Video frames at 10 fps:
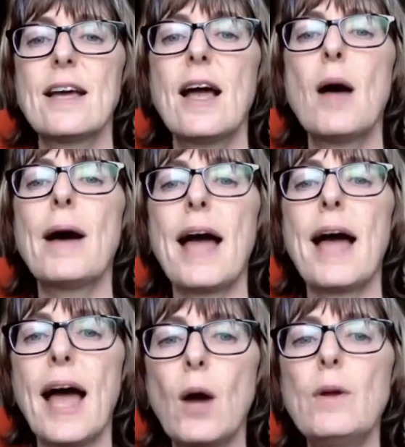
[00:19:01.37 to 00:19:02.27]
about
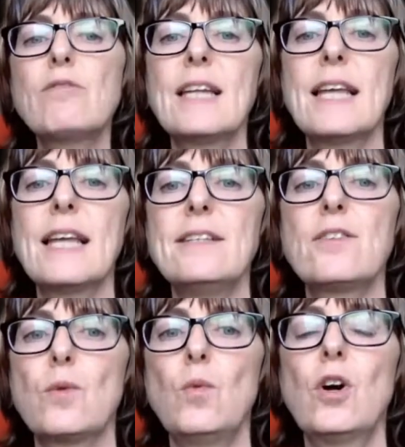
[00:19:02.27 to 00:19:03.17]
how we relate to
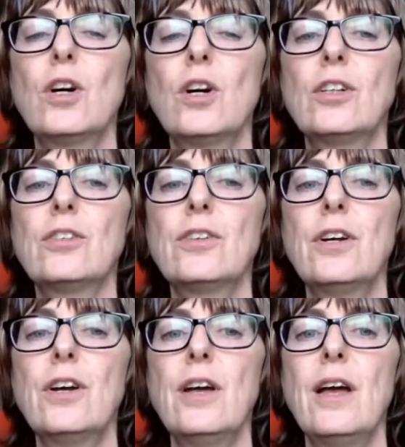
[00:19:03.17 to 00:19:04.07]
the world
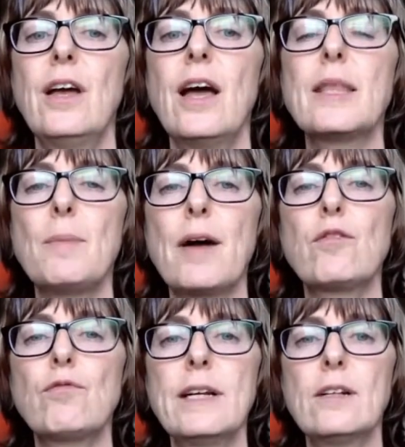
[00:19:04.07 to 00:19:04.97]
and about
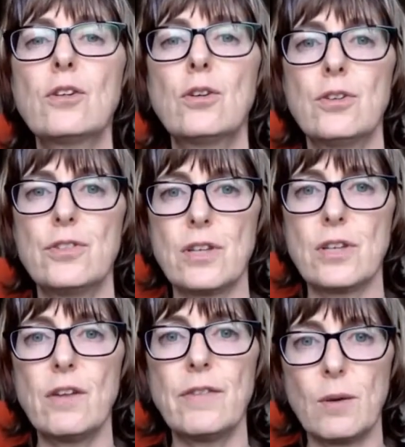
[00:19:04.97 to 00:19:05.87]
the real cause
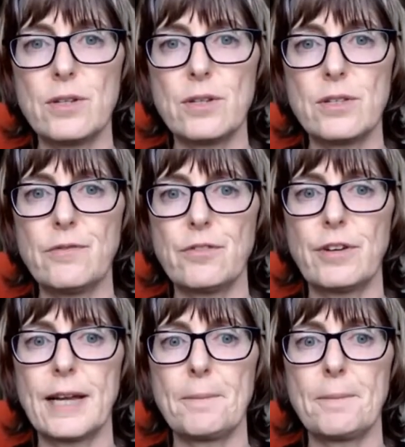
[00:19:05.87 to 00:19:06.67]
of our suffering.